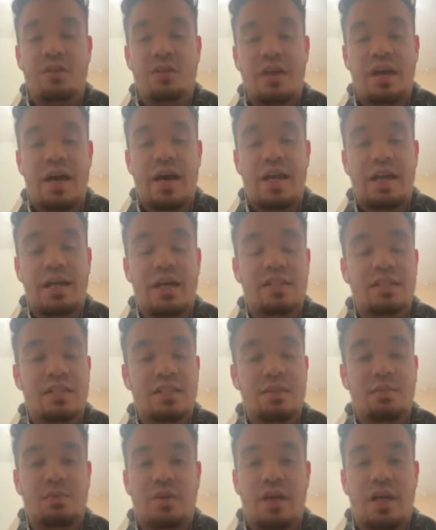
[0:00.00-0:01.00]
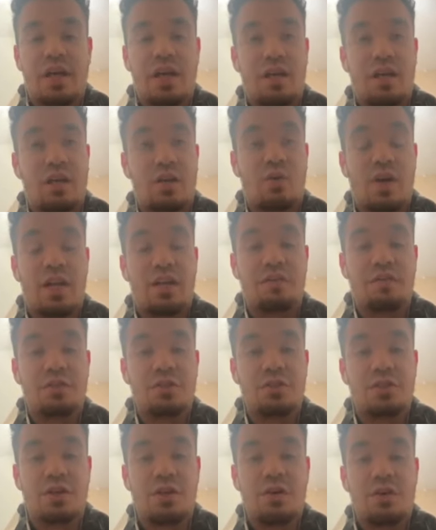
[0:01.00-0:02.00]
I got done playing quite a few
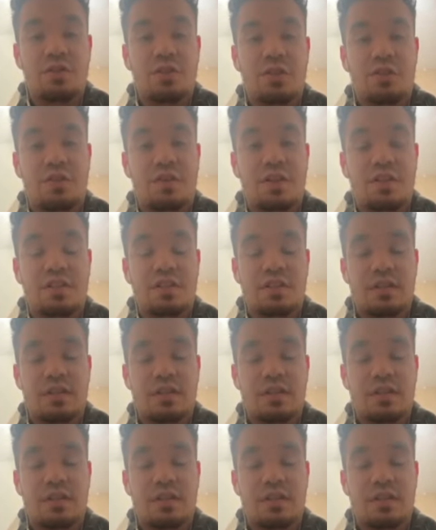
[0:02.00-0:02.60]
shows over the,